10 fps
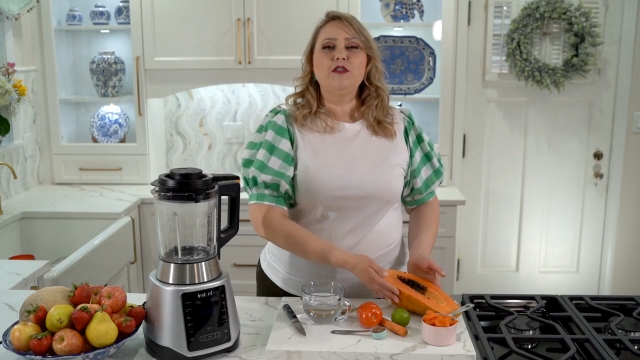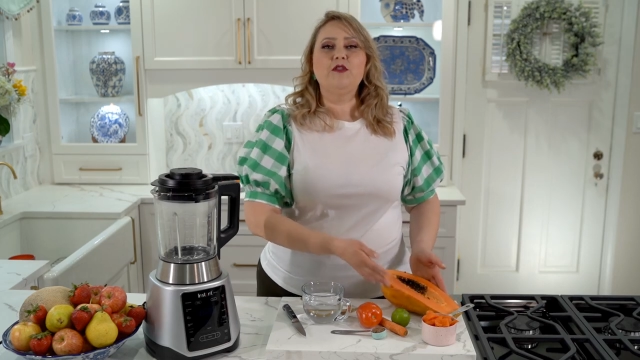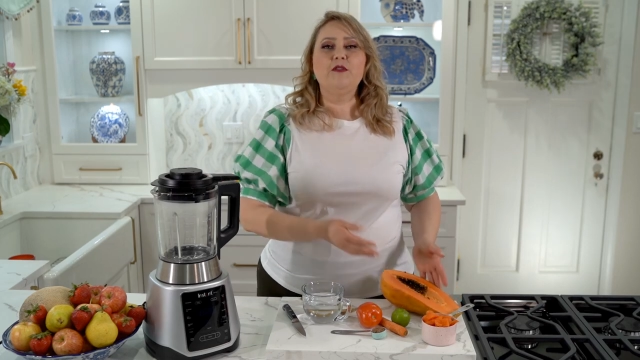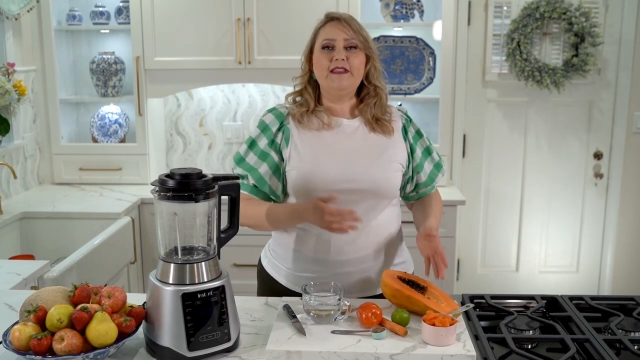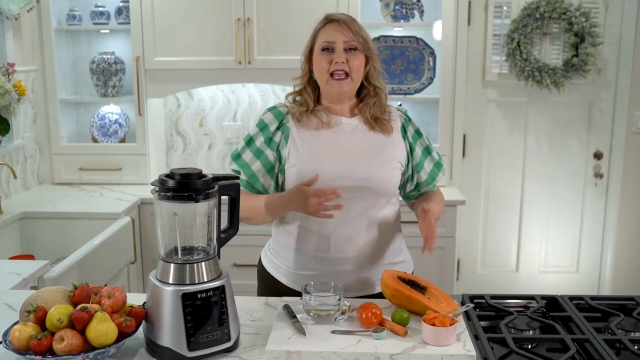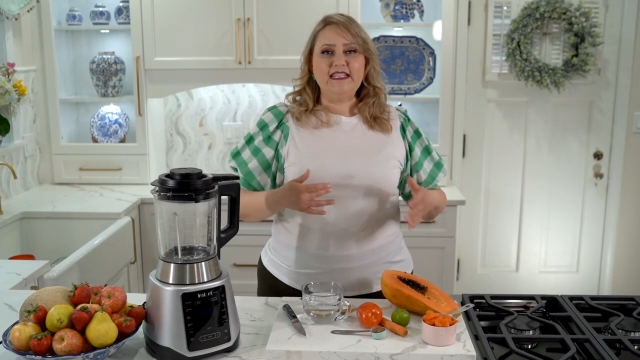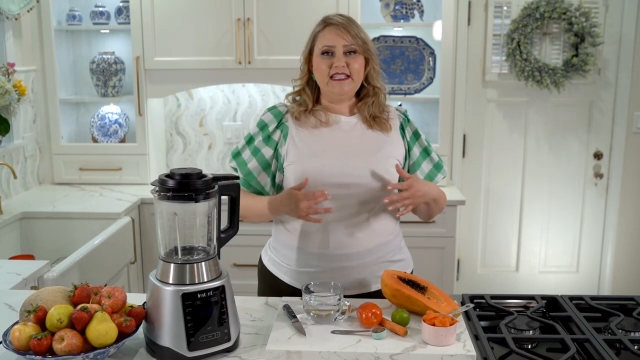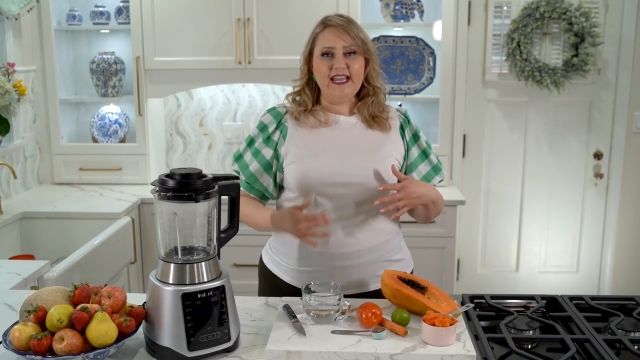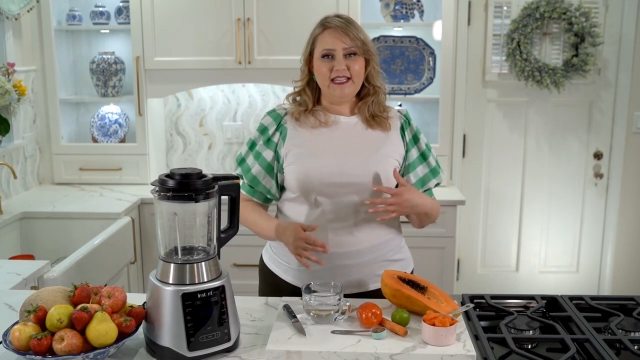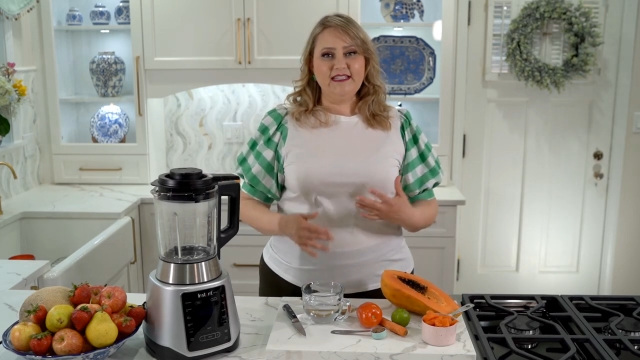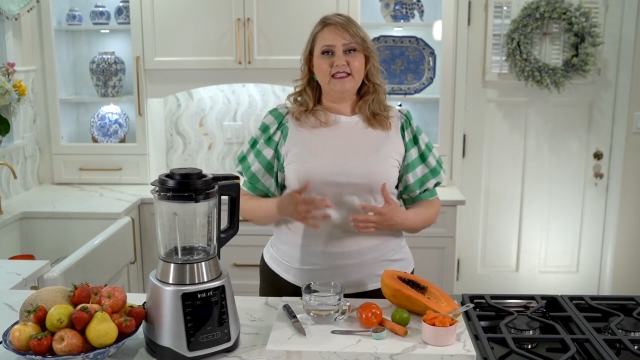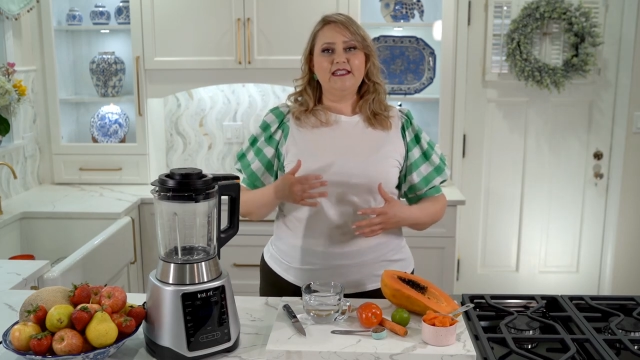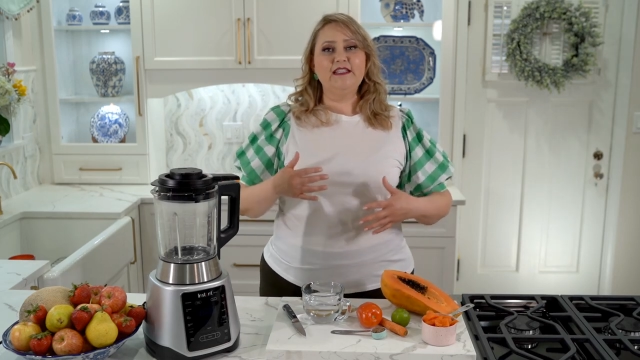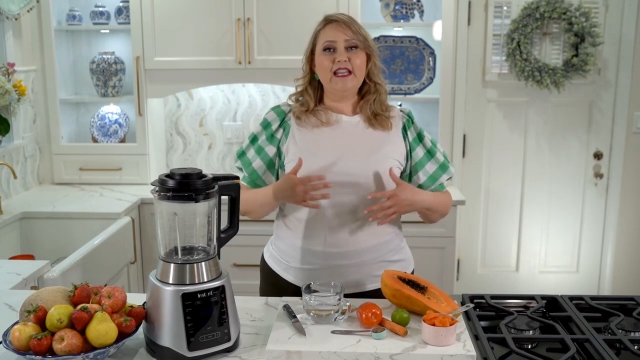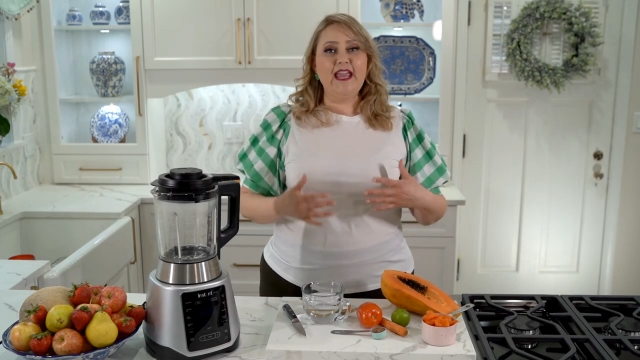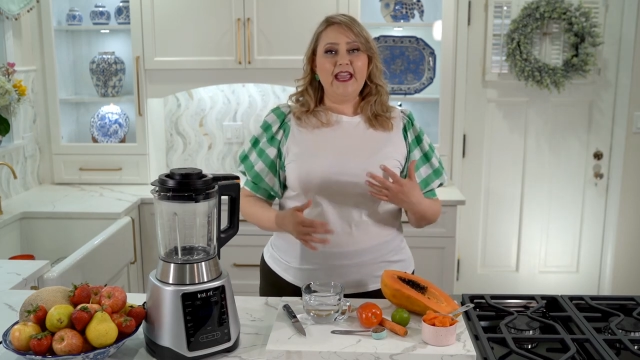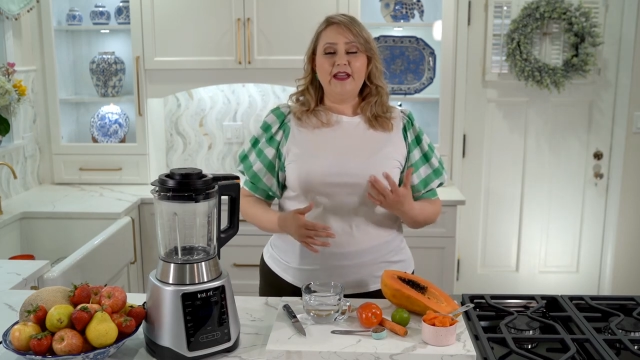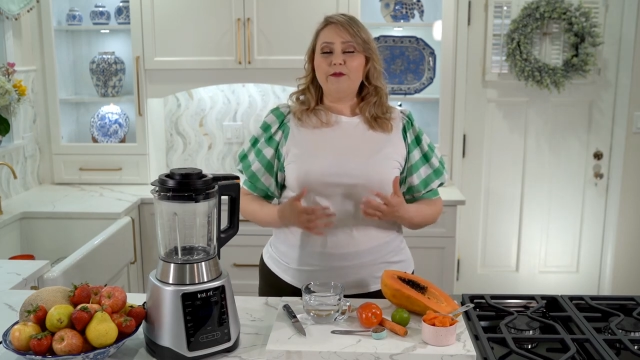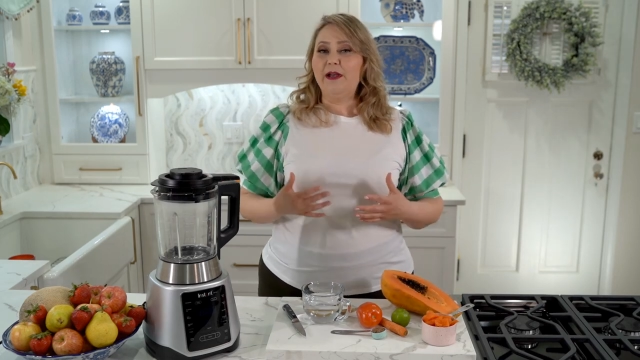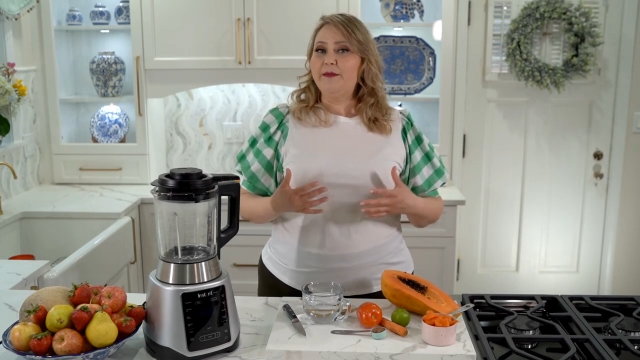to digest
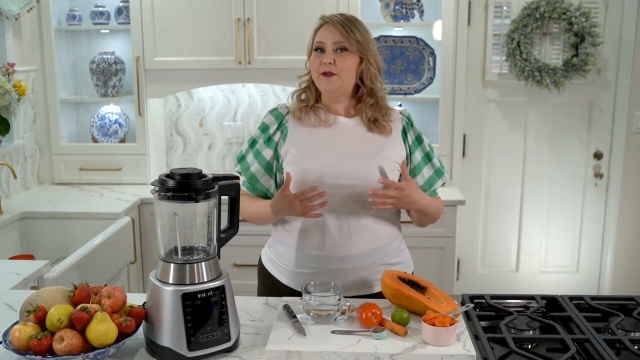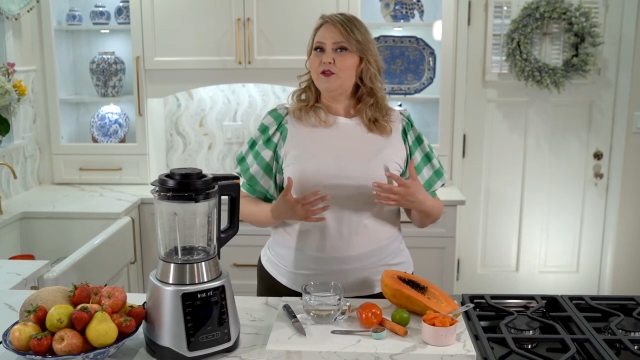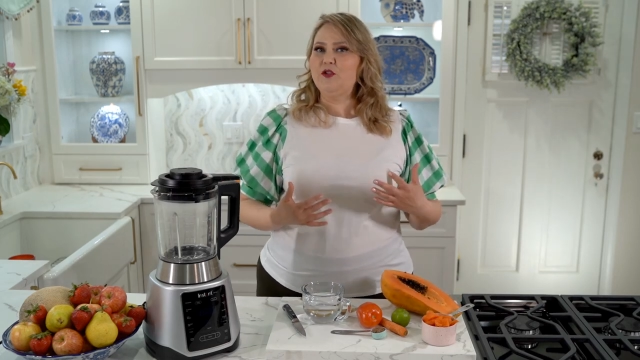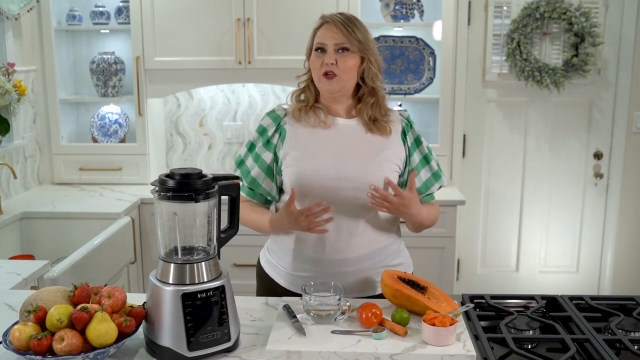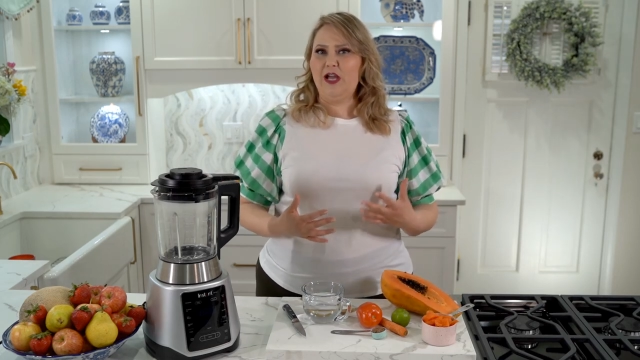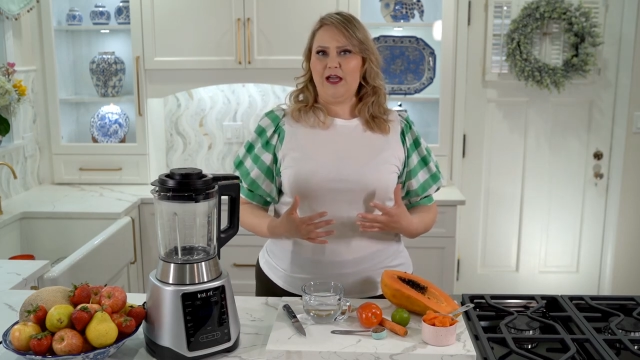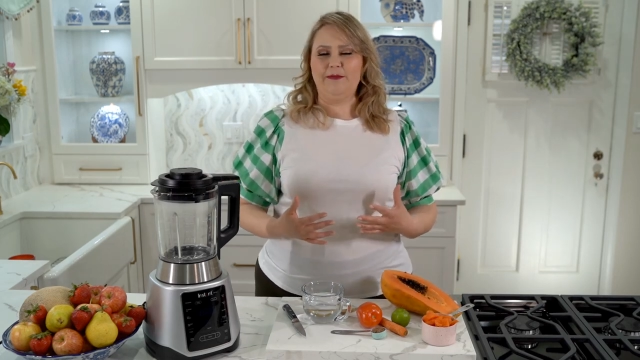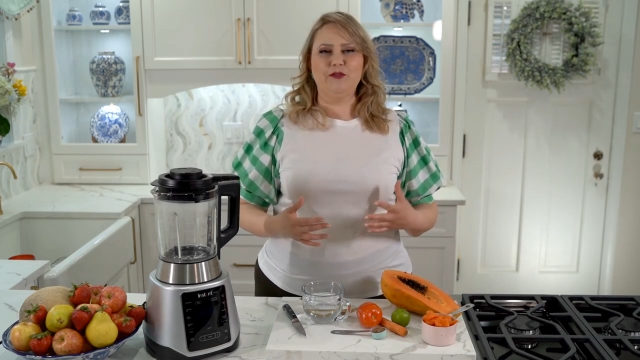whatever you have.